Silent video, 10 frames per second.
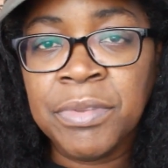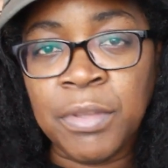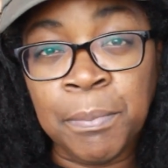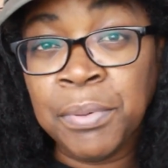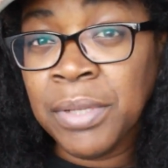
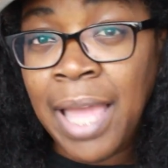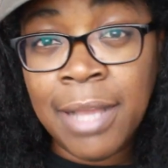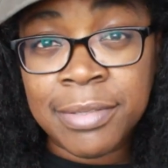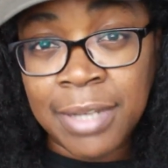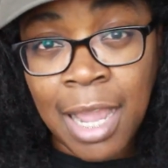some
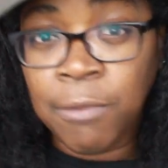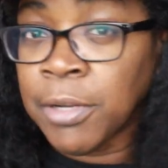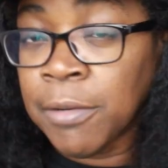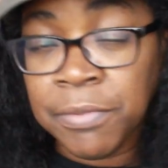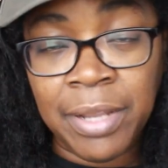pullouts, and I
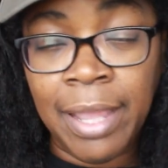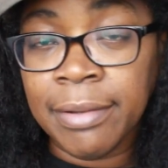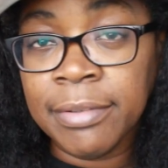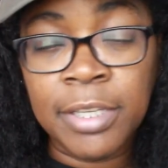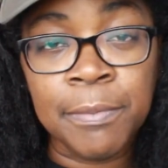wear them for
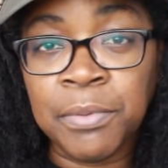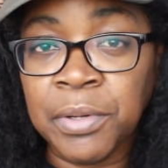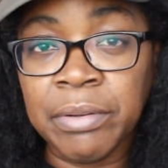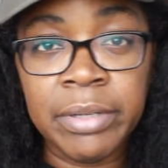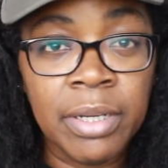like
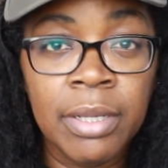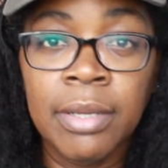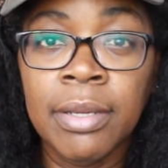temporary